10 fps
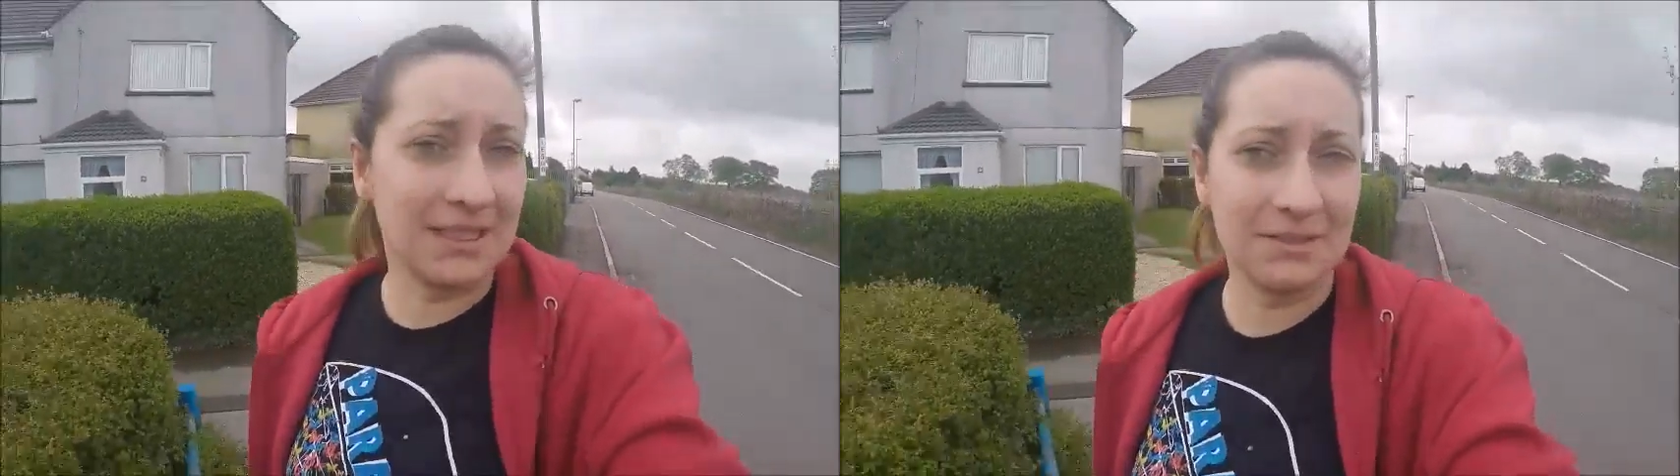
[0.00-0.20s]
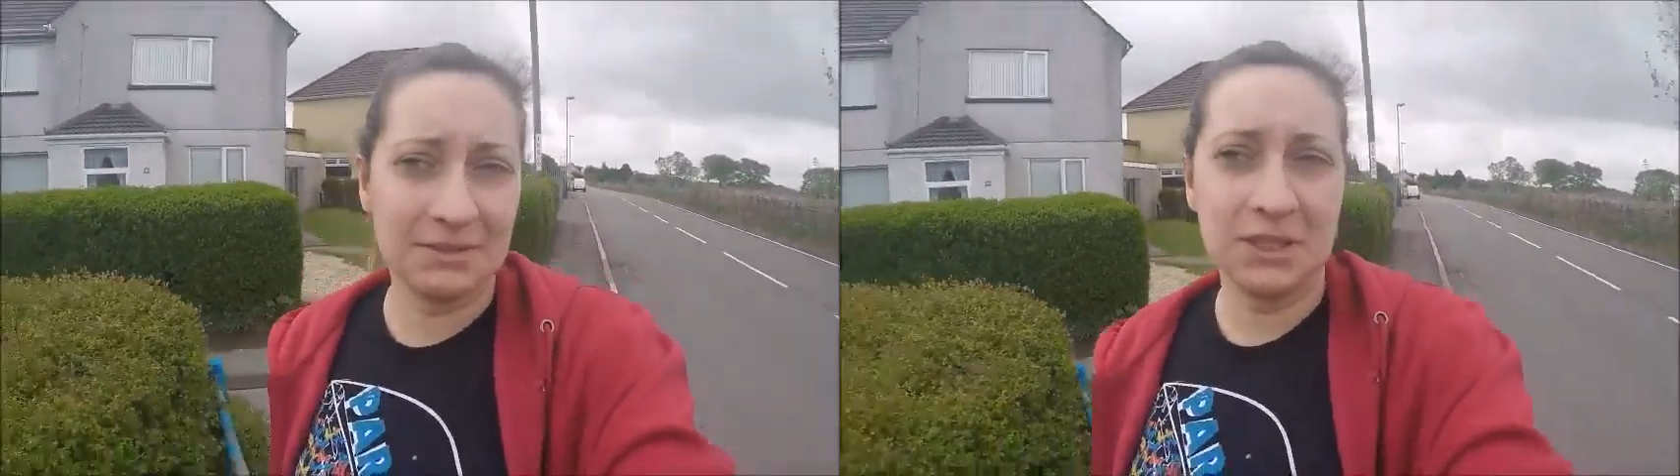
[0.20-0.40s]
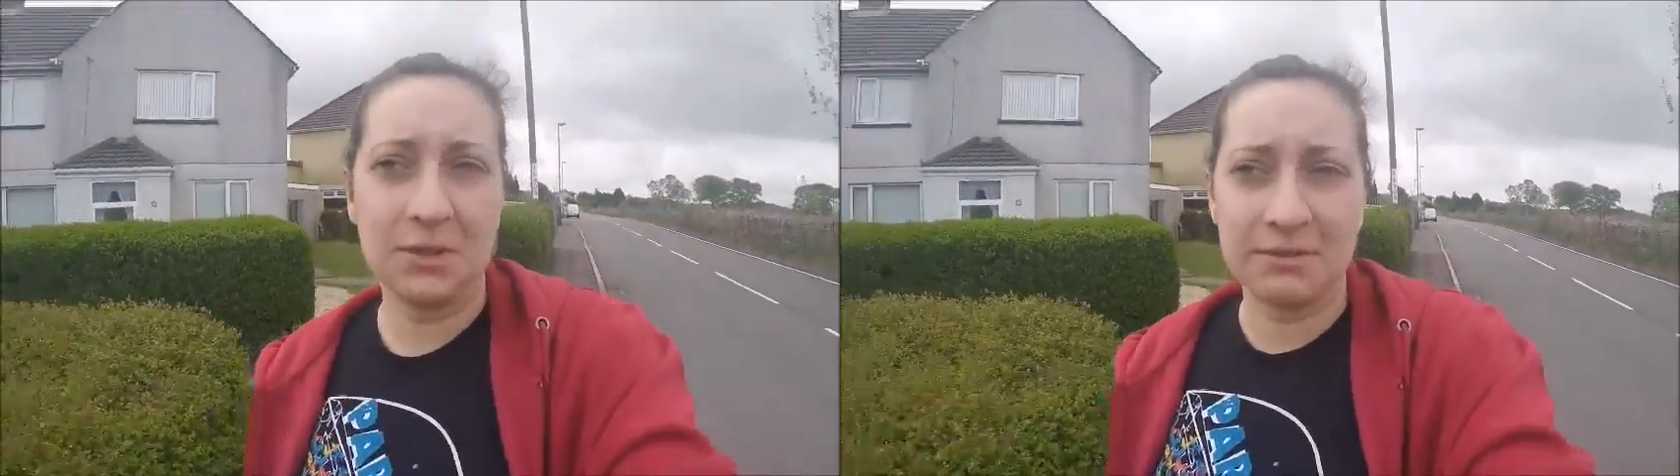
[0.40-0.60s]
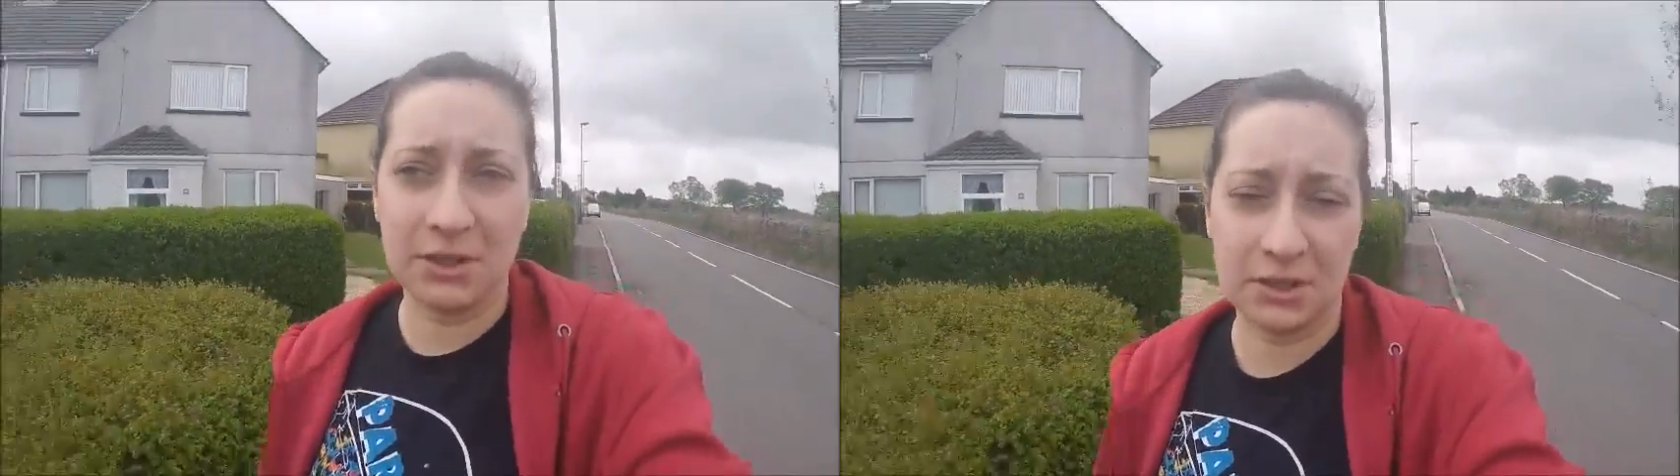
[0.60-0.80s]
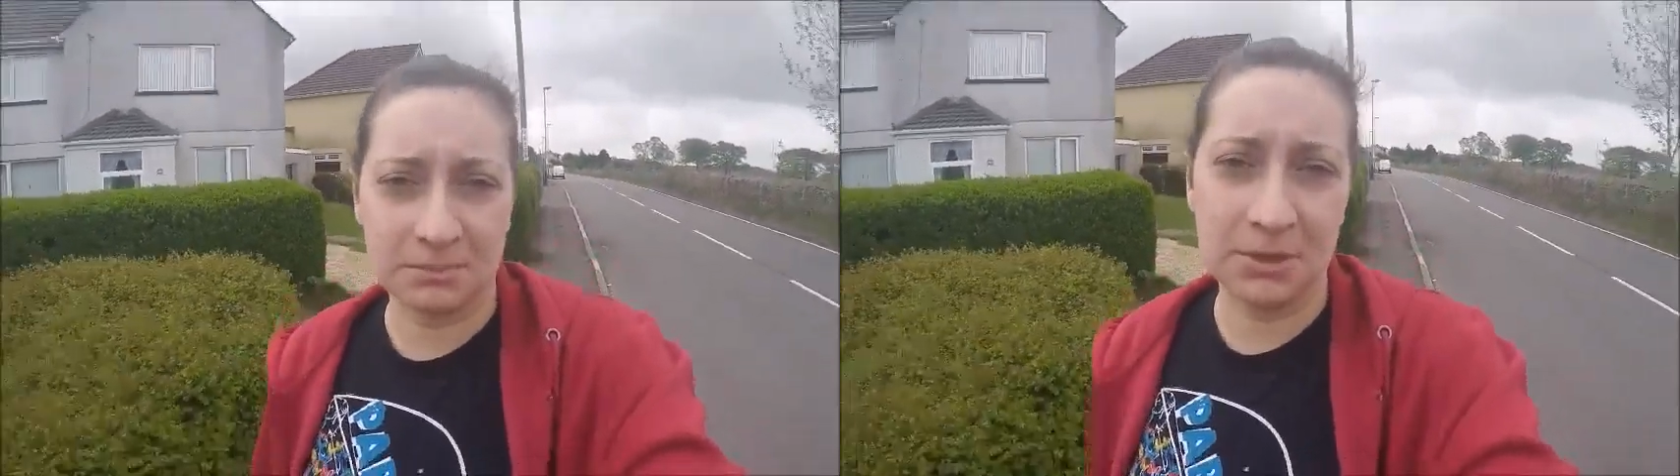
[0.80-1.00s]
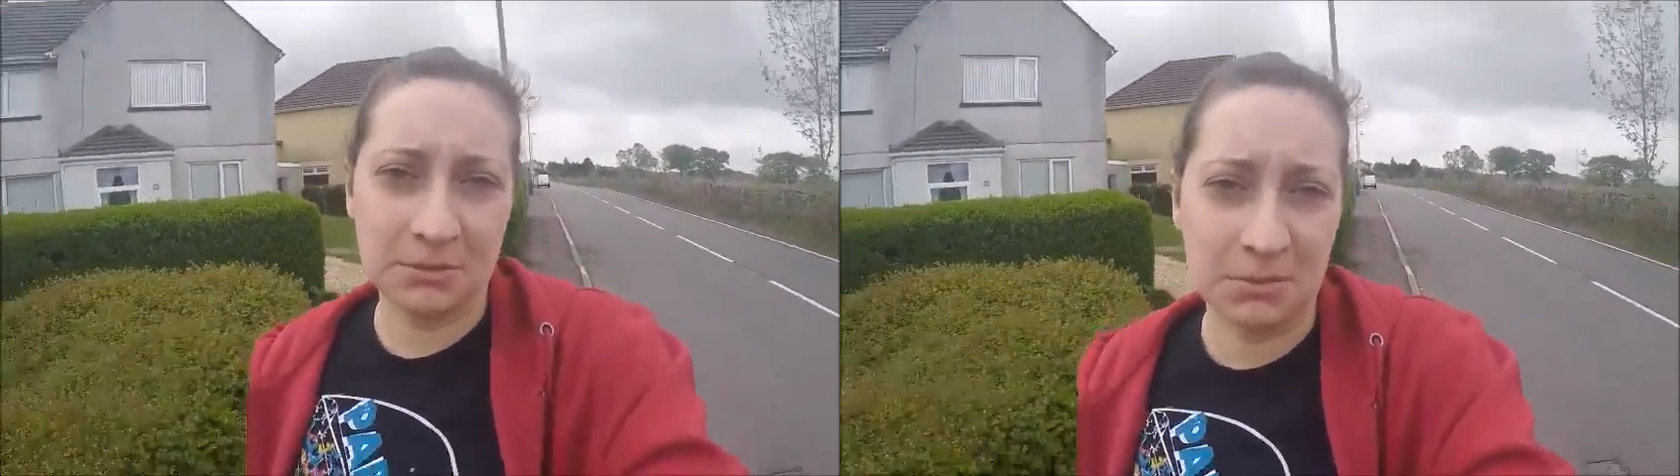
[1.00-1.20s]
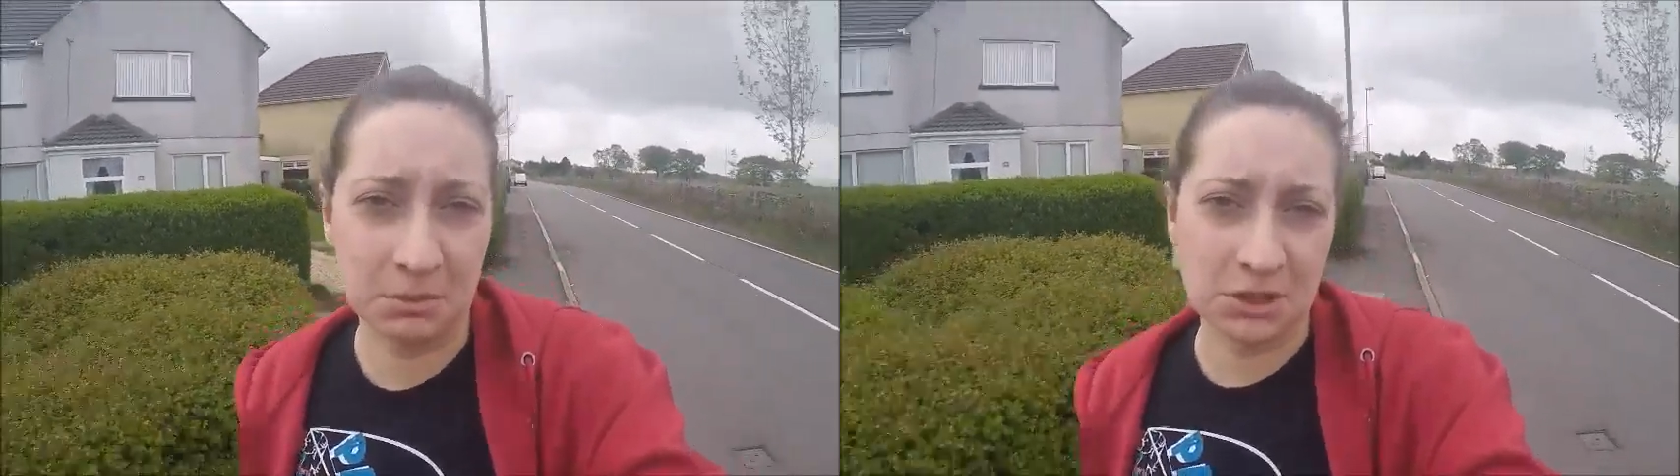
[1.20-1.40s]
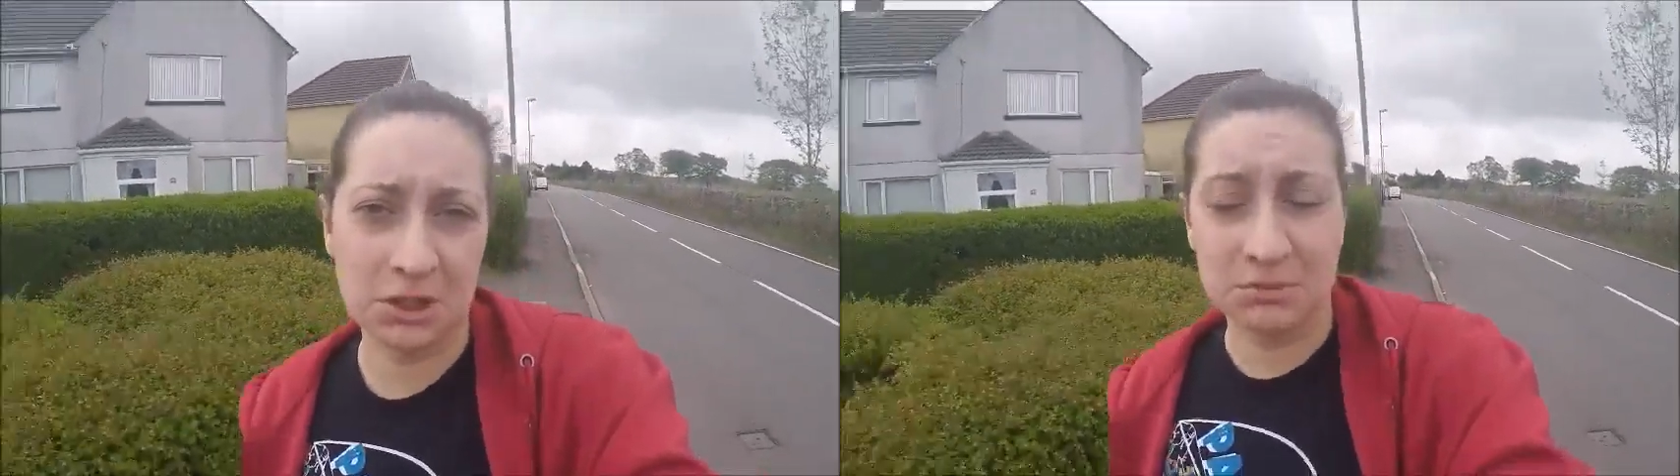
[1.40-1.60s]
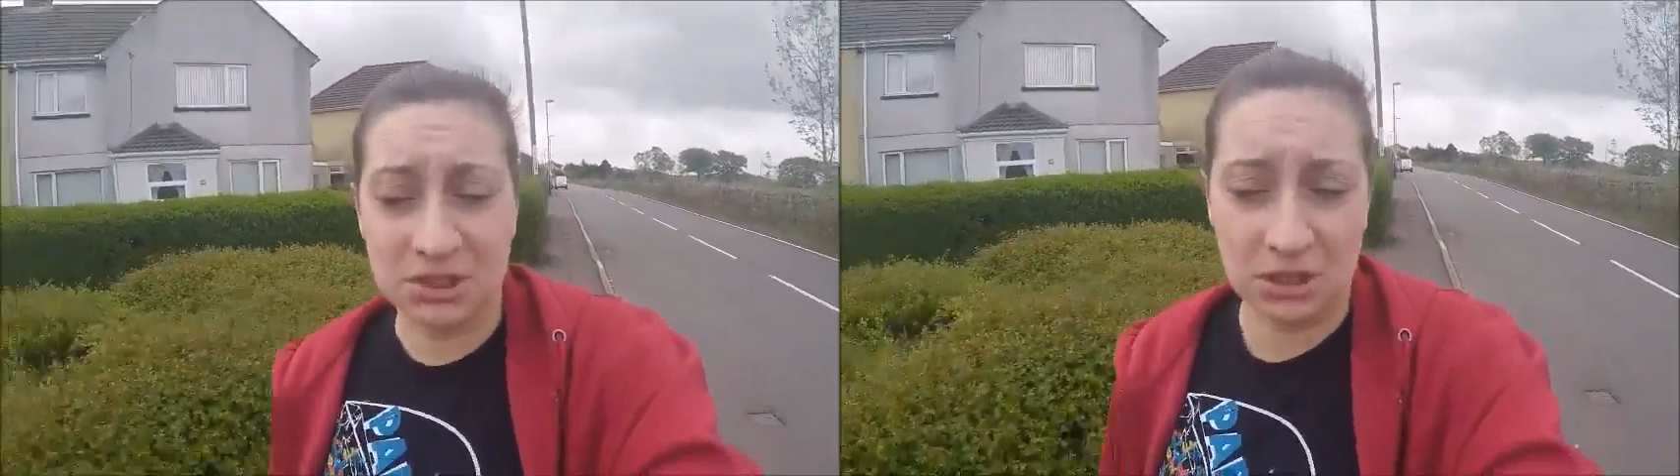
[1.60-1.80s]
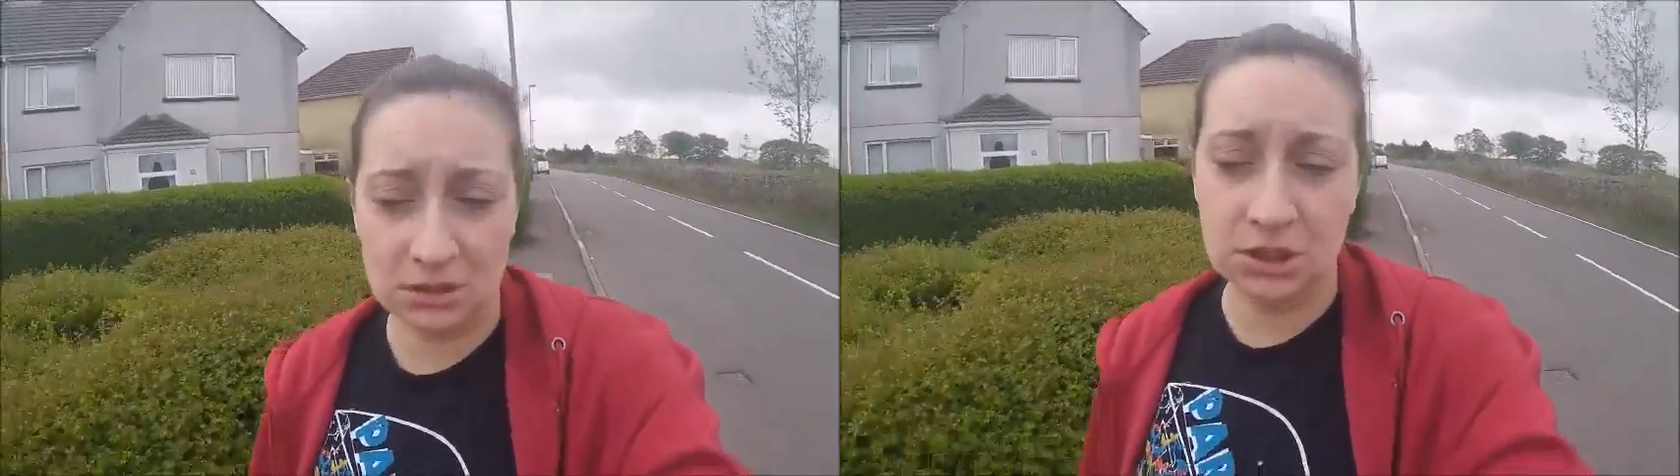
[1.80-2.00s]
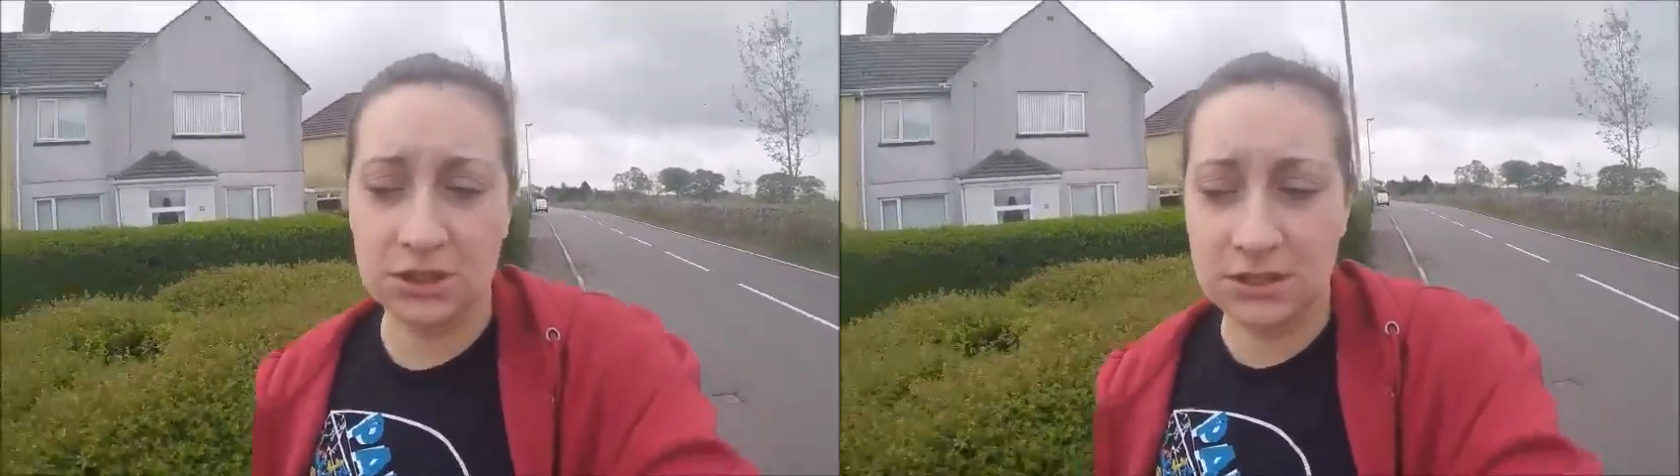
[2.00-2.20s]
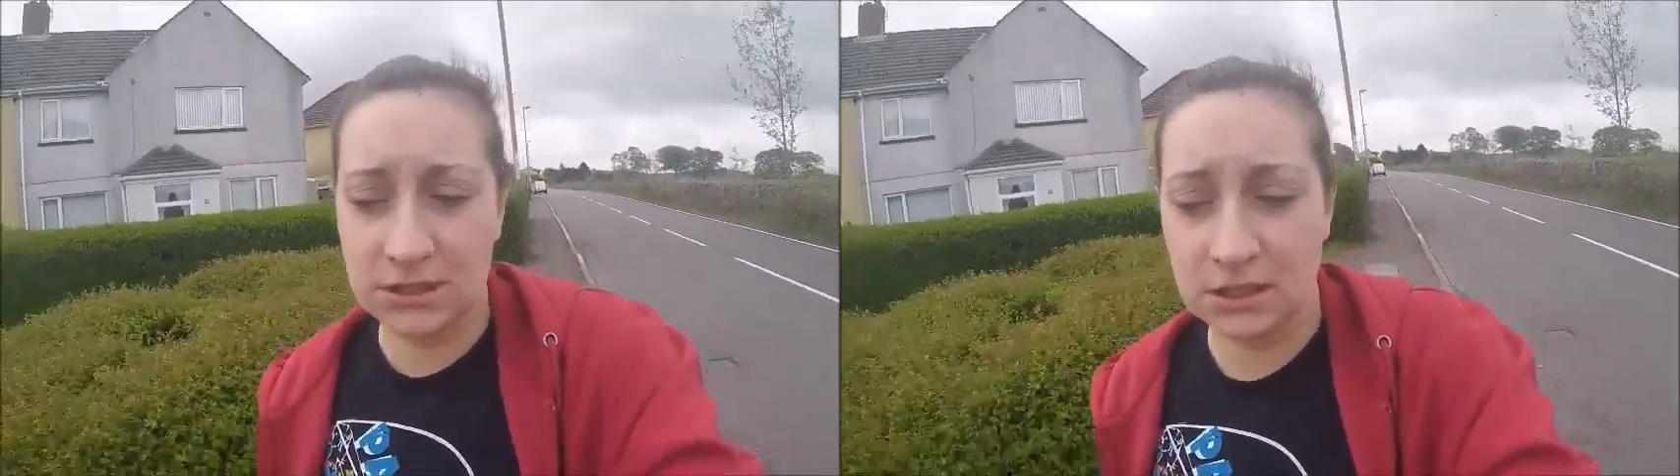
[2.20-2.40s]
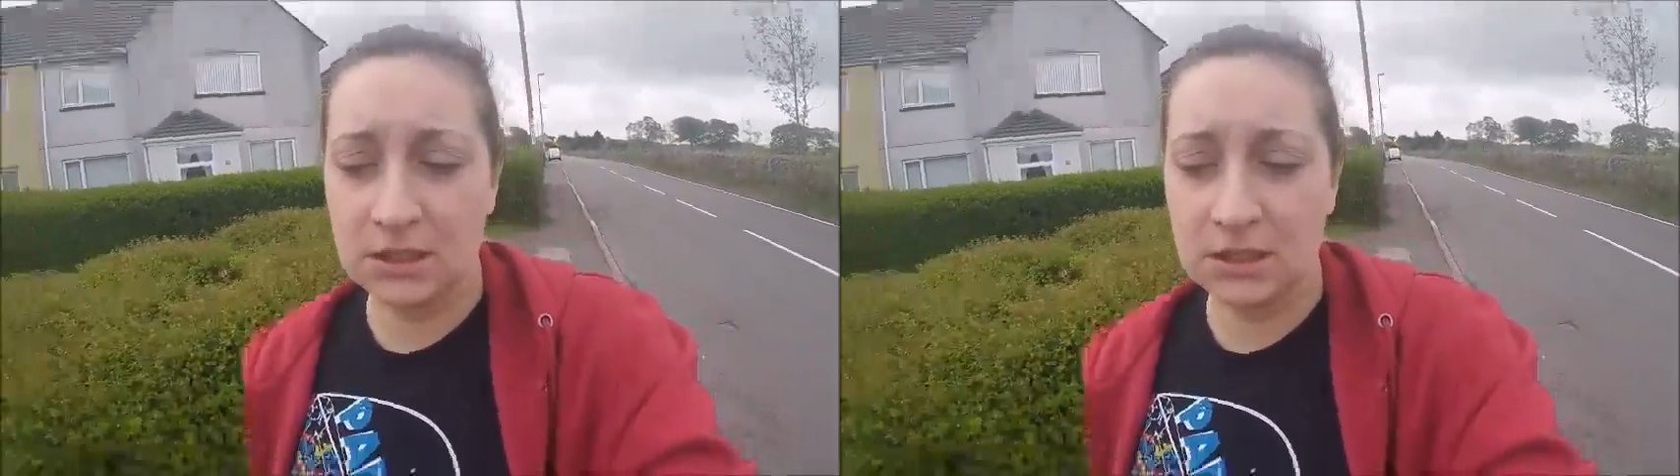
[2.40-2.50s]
Even though I've got an appointment with dermatology